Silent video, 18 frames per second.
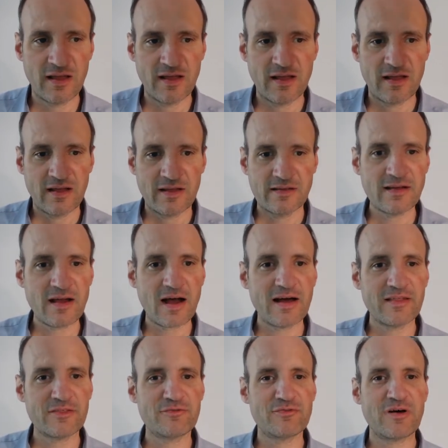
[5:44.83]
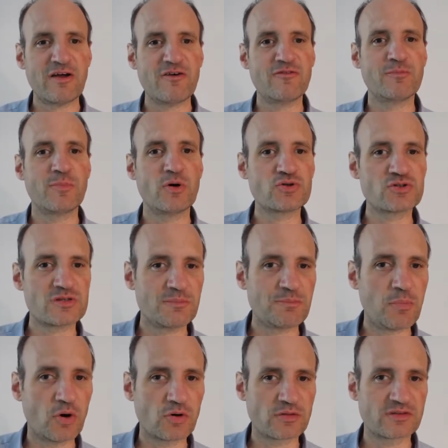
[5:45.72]
Here are the 5 most
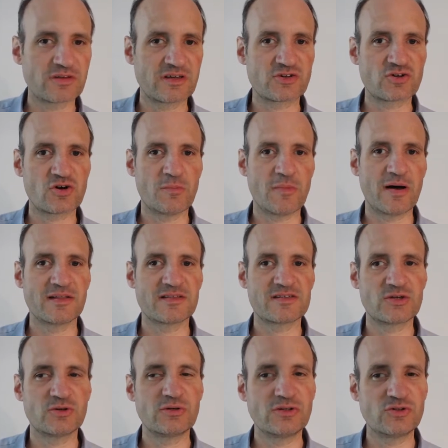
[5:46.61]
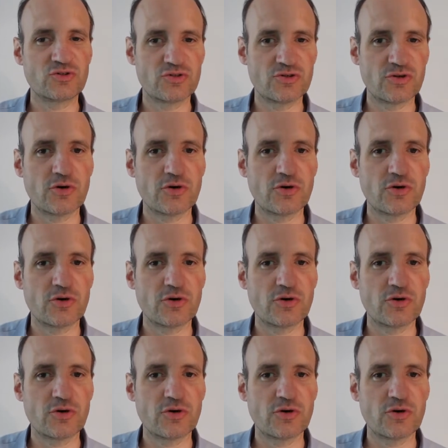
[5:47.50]
important Git commands you need to know.